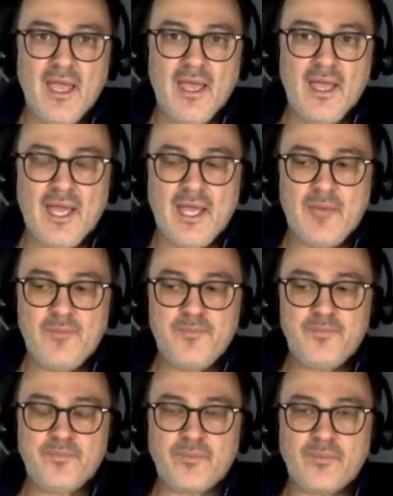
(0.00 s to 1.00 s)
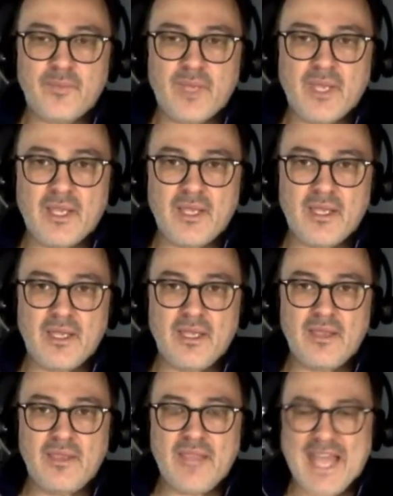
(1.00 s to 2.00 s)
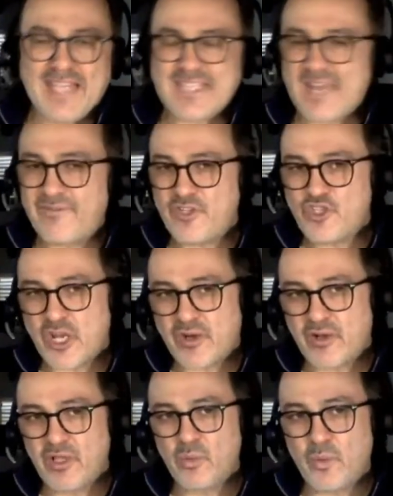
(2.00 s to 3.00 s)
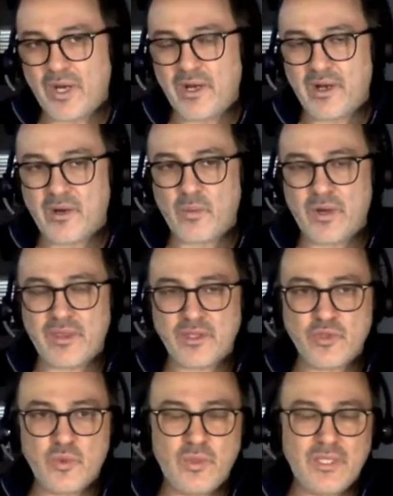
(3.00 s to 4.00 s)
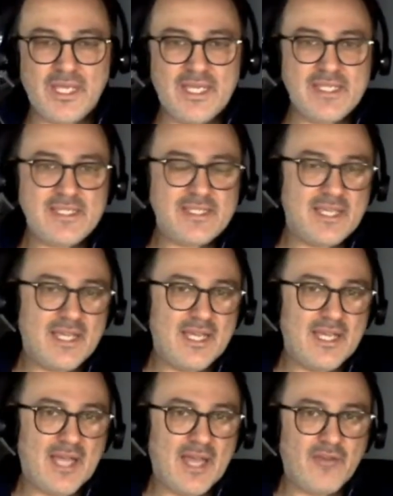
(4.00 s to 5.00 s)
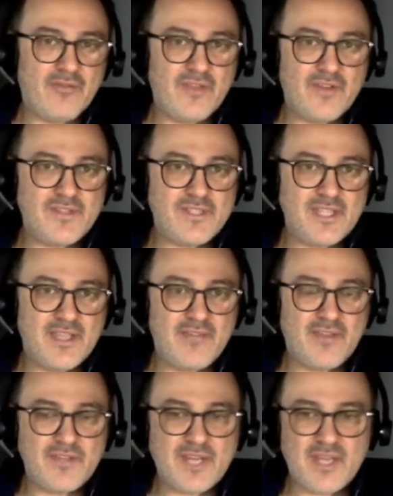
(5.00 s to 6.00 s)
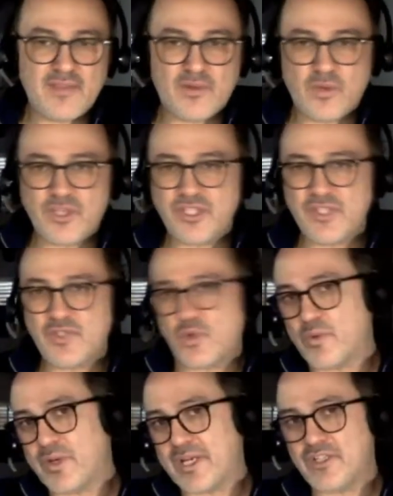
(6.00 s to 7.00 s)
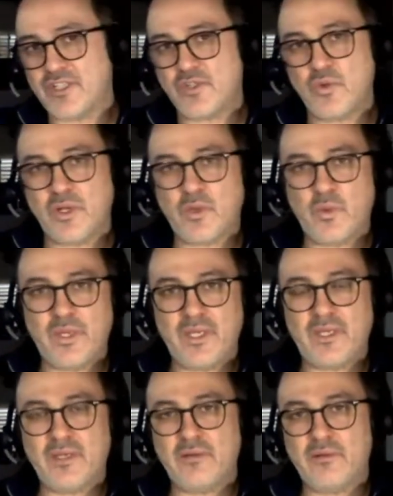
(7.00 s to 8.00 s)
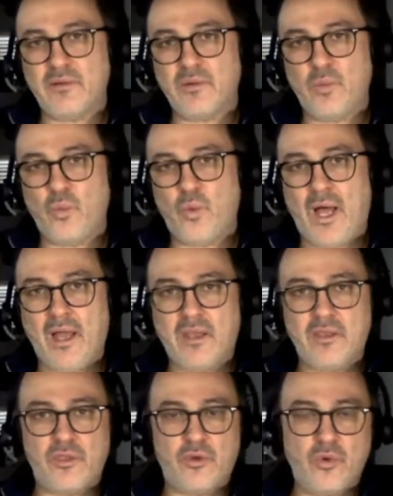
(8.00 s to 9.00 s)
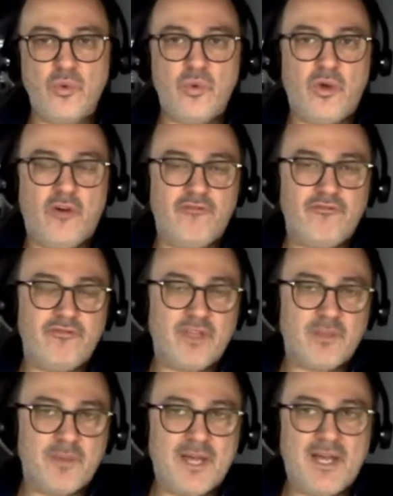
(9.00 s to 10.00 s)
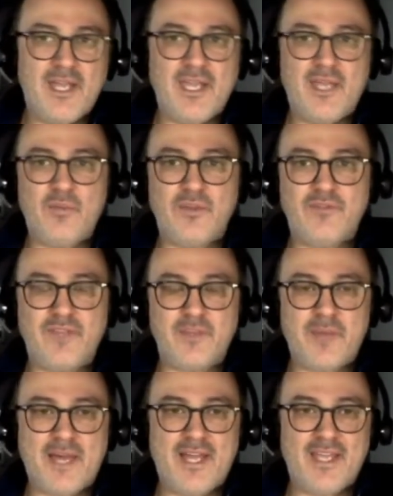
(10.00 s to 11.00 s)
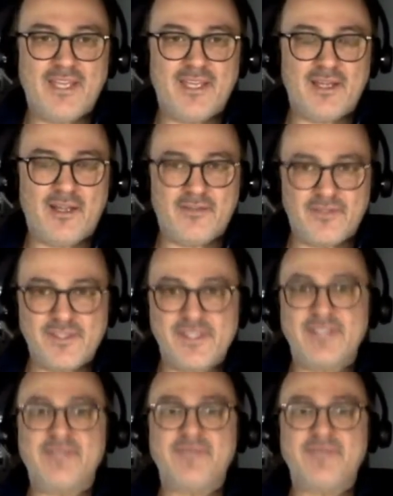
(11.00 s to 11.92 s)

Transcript: That's kind of in general where the tool is. I don't know if there's any other questions, or we can just do a quick walkthrough of FigPii and what FigPii offers.